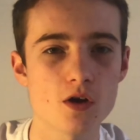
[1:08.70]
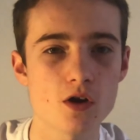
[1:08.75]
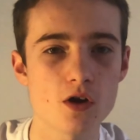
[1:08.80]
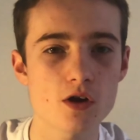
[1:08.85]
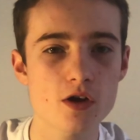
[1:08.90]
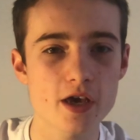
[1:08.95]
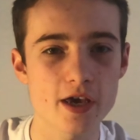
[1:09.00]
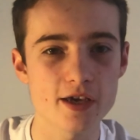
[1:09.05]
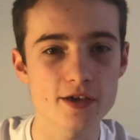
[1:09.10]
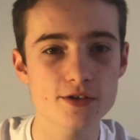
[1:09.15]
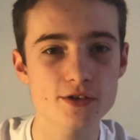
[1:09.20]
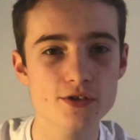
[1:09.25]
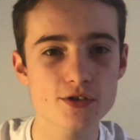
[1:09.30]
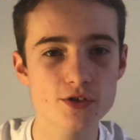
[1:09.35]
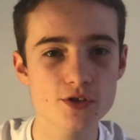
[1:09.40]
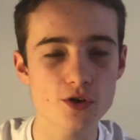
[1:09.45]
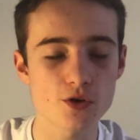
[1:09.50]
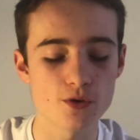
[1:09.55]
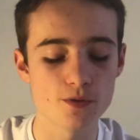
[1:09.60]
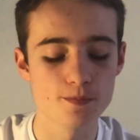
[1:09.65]
Okay,
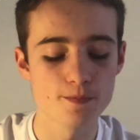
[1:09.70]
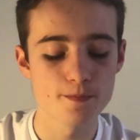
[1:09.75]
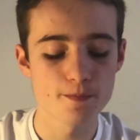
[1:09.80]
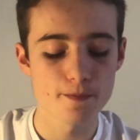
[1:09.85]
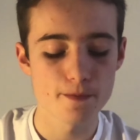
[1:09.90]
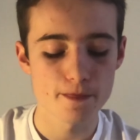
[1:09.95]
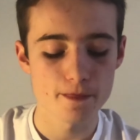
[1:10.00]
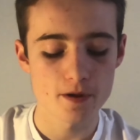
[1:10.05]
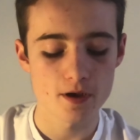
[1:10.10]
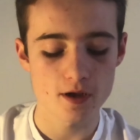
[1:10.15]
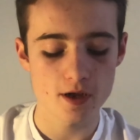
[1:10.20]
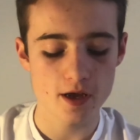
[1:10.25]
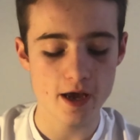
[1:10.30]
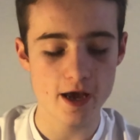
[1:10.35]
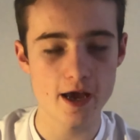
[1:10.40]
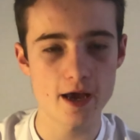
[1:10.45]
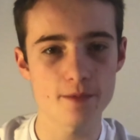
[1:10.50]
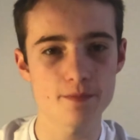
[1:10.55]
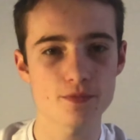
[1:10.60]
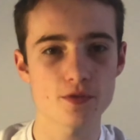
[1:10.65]
so
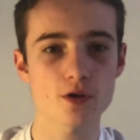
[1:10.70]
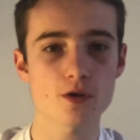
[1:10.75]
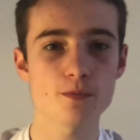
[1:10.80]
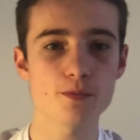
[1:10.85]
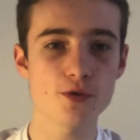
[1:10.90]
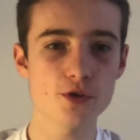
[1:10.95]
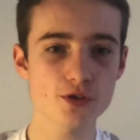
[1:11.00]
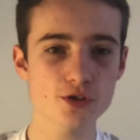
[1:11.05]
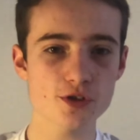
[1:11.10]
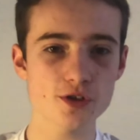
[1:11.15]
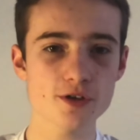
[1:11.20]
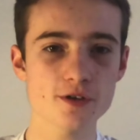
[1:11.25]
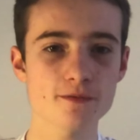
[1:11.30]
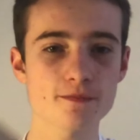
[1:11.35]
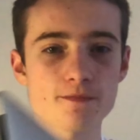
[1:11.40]
the computer.